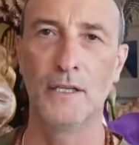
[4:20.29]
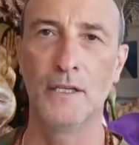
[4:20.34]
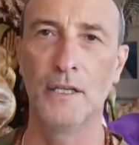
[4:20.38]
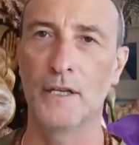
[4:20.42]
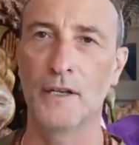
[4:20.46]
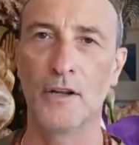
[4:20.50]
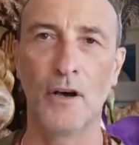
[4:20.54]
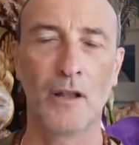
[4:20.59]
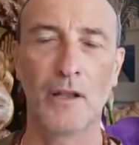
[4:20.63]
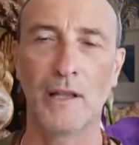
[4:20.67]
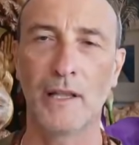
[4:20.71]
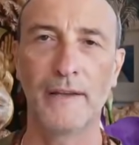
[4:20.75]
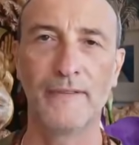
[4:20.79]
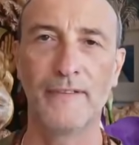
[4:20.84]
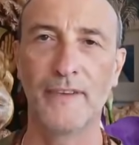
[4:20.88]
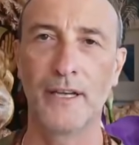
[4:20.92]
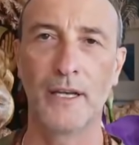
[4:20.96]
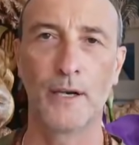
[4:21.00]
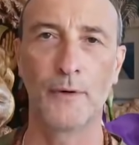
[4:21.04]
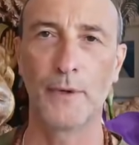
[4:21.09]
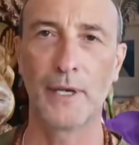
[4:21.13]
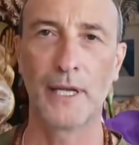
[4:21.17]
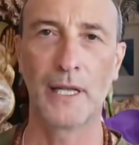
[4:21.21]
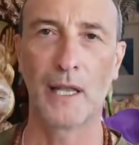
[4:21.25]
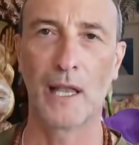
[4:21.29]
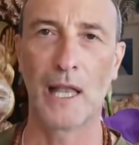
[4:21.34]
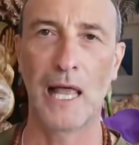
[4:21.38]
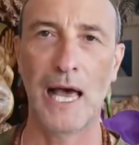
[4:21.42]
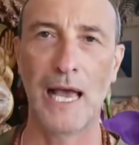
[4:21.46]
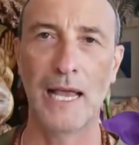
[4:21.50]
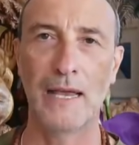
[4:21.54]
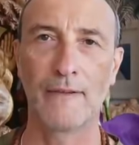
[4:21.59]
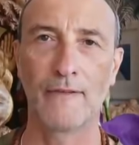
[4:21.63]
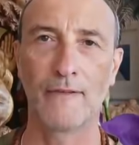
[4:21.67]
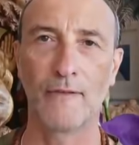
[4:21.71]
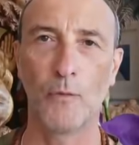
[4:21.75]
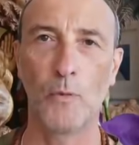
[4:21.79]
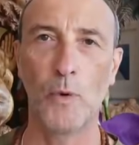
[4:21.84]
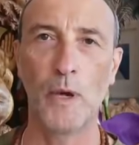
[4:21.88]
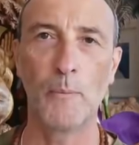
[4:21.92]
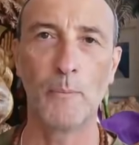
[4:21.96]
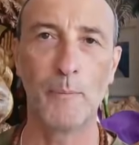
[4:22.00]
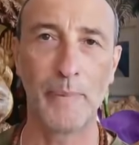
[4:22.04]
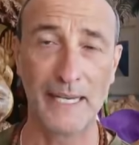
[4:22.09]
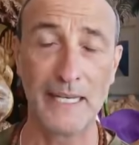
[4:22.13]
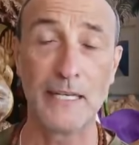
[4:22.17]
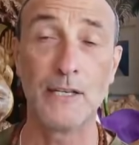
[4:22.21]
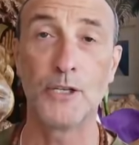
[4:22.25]
You're not living a real life.
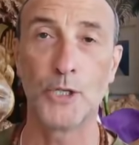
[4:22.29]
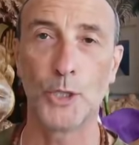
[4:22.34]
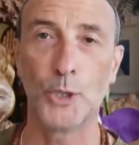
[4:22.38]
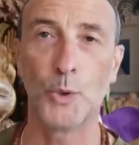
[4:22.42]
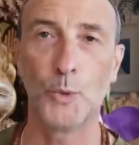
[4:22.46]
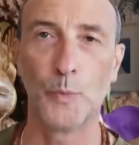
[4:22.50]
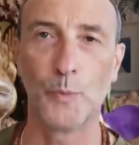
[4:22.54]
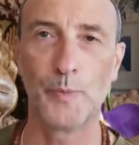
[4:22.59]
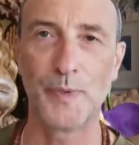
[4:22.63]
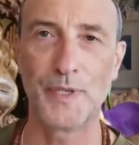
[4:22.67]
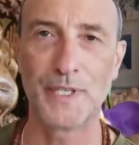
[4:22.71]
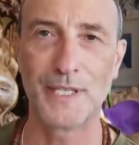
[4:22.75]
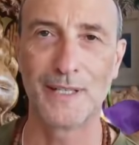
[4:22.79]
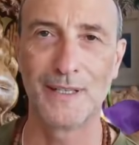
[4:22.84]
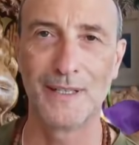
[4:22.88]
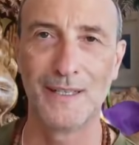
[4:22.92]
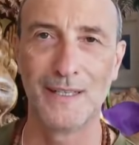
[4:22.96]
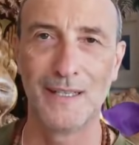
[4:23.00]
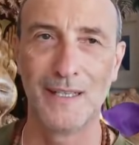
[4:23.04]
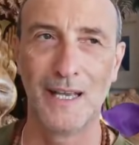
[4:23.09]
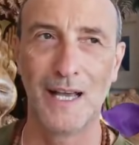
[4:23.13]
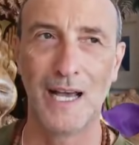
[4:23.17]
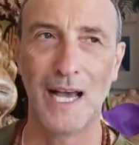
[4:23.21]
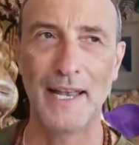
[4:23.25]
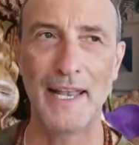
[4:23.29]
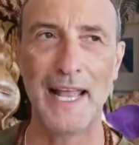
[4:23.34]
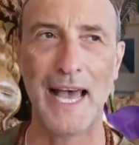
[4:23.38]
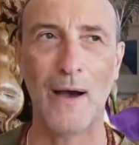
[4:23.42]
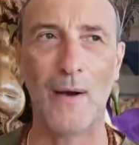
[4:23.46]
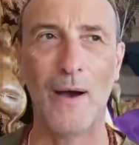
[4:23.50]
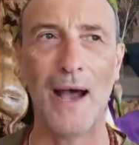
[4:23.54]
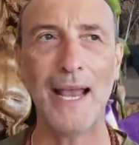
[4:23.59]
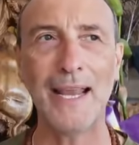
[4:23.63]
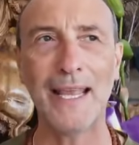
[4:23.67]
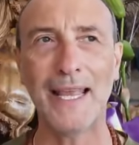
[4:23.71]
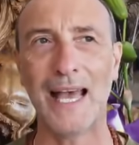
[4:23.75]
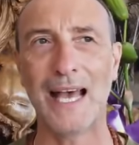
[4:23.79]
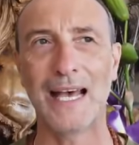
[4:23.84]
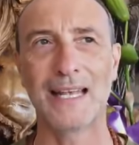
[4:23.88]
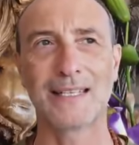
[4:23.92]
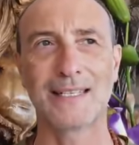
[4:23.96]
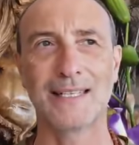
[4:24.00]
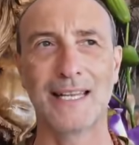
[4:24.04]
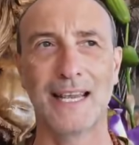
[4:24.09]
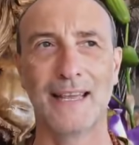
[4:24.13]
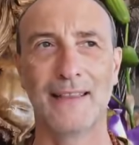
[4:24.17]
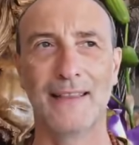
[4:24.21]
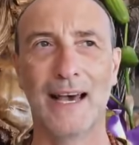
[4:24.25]
We've been duped. Now, I can't
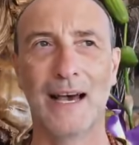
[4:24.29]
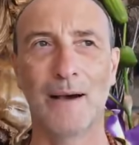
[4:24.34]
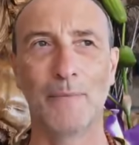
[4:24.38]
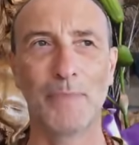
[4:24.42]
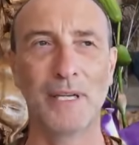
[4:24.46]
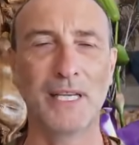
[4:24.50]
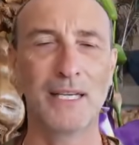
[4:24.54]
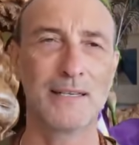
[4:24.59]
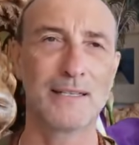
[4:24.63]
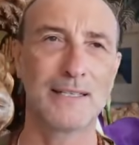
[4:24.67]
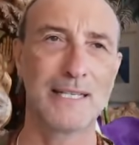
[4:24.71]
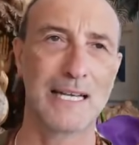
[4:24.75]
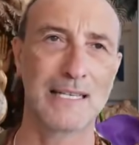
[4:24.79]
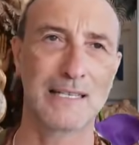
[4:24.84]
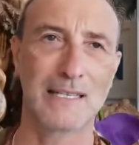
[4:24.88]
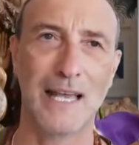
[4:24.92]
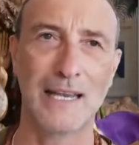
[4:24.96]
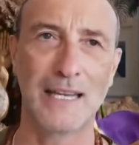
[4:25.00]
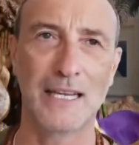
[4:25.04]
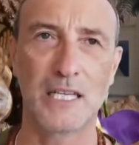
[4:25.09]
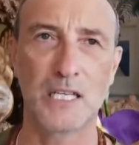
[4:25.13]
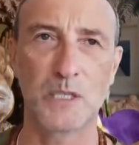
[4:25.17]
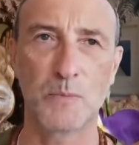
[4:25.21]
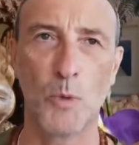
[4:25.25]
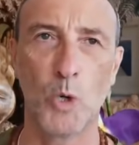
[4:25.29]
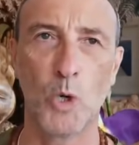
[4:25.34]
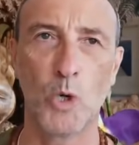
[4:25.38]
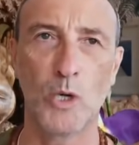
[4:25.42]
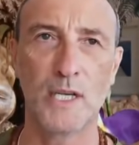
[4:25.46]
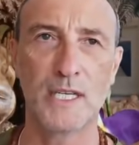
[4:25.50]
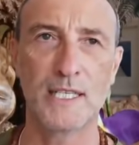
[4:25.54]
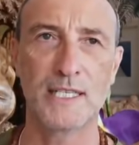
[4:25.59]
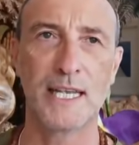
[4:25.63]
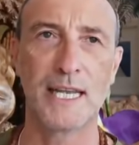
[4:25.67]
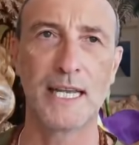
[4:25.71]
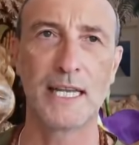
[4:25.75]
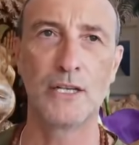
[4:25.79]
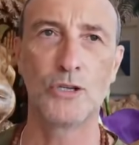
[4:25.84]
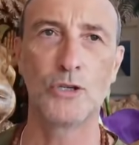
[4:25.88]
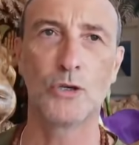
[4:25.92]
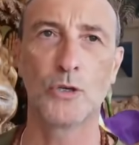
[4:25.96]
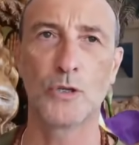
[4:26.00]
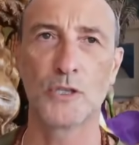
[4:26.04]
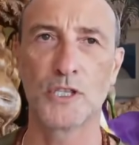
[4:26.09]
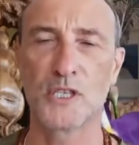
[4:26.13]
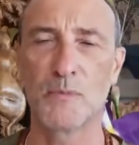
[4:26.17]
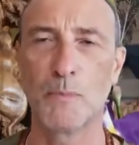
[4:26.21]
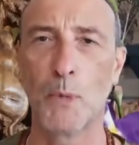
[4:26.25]
say that because that's like a smoker saying,
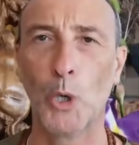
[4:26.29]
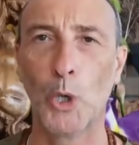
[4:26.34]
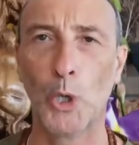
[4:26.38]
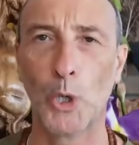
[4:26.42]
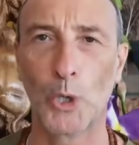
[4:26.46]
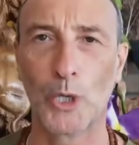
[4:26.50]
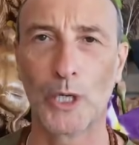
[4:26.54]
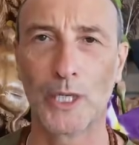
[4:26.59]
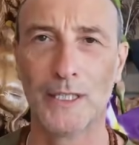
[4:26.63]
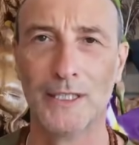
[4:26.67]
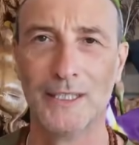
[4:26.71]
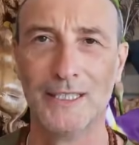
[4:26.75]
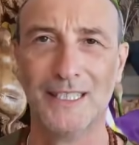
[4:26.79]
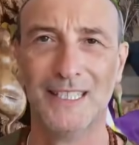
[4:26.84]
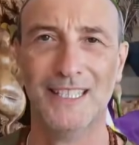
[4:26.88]
Don't smoke.